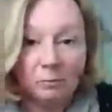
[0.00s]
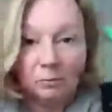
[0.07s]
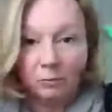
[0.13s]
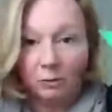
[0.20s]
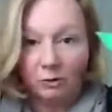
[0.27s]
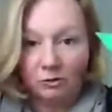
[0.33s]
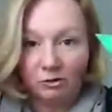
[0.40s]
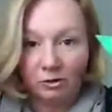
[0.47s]

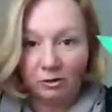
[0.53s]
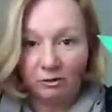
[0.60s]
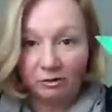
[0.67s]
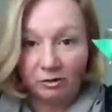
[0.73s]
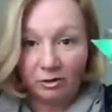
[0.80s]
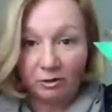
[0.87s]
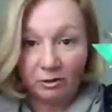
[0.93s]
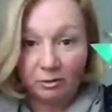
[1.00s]
doing a John and
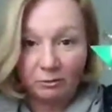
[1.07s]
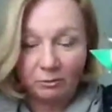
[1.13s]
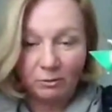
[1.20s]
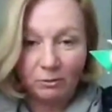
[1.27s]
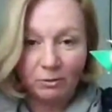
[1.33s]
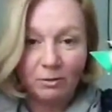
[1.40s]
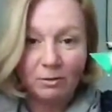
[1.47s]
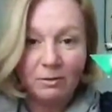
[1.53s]
chucking on the
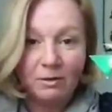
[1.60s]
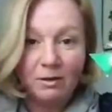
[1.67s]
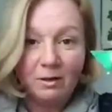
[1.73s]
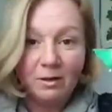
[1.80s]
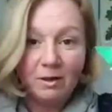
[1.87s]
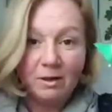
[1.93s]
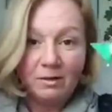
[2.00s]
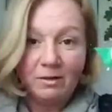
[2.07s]
floor,
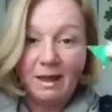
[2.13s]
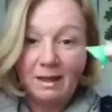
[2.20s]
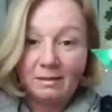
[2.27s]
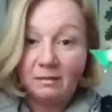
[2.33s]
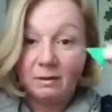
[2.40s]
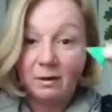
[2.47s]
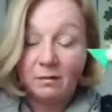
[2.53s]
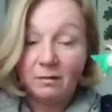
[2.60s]
that
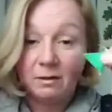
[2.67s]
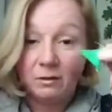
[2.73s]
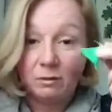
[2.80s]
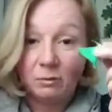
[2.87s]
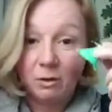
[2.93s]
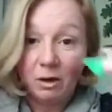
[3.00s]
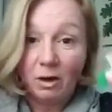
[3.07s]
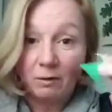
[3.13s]
turns
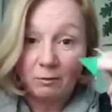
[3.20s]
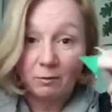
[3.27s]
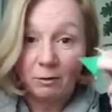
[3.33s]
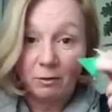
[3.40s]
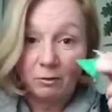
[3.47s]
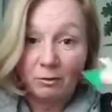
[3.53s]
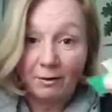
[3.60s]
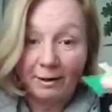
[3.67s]
into a 1/2 square
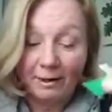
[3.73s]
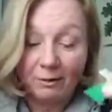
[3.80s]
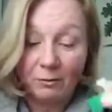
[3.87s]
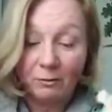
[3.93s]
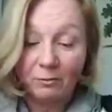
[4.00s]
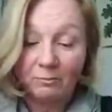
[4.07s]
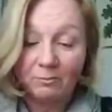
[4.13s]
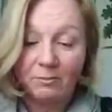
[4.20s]

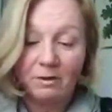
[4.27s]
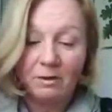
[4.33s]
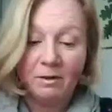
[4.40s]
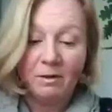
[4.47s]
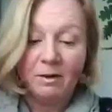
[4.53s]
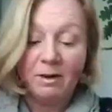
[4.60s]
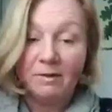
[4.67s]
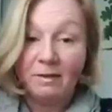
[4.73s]
triangle.
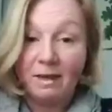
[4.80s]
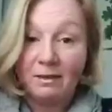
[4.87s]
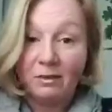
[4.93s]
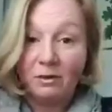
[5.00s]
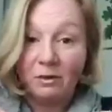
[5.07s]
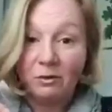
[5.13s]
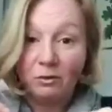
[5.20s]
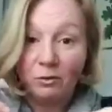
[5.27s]
And then you
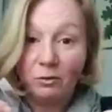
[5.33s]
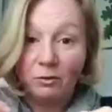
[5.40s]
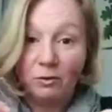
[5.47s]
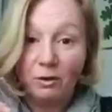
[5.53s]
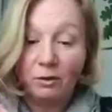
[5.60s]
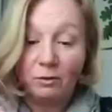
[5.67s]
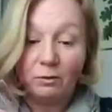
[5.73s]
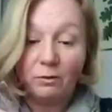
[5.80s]
can use
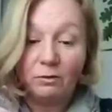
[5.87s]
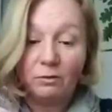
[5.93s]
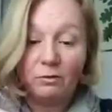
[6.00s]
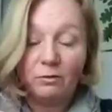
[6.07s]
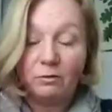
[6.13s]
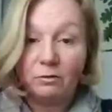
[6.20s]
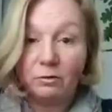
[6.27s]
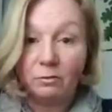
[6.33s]
those
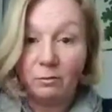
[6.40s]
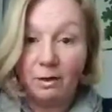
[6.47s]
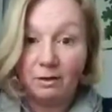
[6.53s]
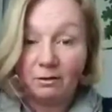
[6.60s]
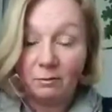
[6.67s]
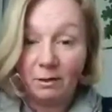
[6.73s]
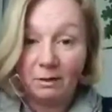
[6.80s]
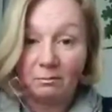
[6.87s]
to make
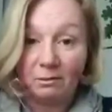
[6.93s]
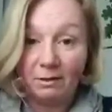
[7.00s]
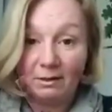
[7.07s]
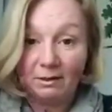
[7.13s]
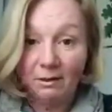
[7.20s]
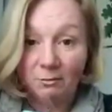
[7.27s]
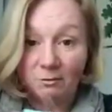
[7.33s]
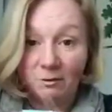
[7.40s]
something completely
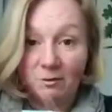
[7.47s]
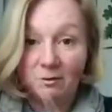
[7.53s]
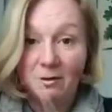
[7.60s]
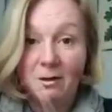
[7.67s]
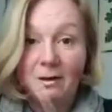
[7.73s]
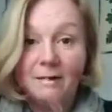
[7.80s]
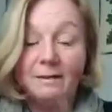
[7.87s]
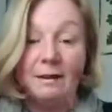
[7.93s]
different.
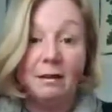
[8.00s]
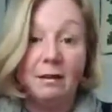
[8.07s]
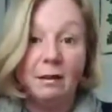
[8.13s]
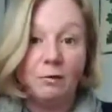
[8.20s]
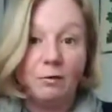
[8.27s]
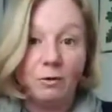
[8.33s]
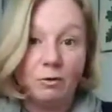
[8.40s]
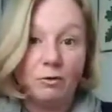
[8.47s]
Now 1/2
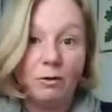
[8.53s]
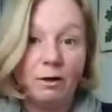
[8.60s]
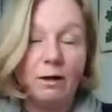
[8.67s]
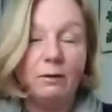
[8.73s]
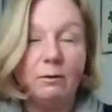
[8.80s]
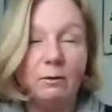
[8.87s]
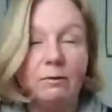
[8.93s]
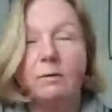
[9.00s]
square
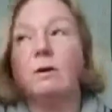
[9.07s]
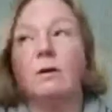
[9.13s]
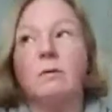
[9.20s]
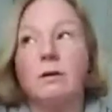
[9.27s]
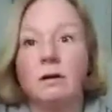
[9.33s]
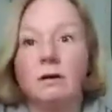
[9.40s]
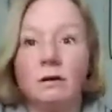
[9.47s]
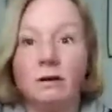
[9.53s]
triangles, oh
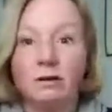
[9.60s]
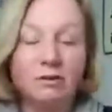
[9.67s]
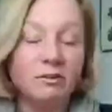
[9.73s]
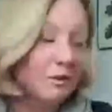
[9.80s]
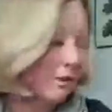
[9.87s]
my gosh,